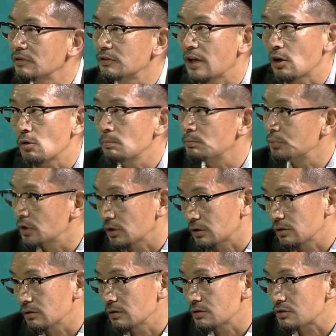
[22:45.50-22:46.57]
they don't
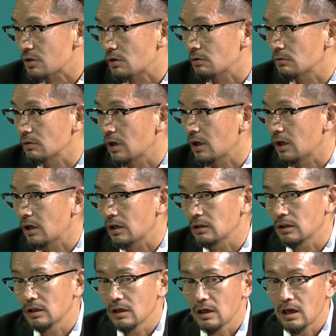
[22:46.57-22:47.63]
book. So
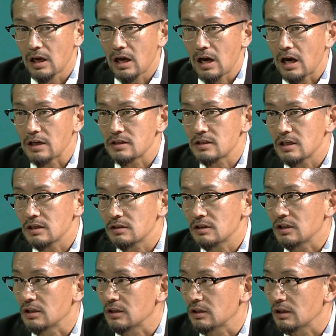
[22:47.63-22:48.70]
I
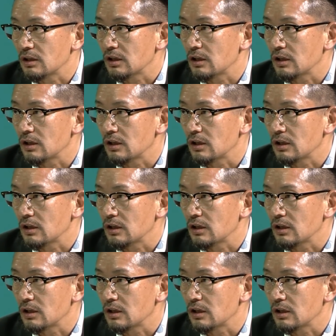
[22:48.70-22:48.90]
think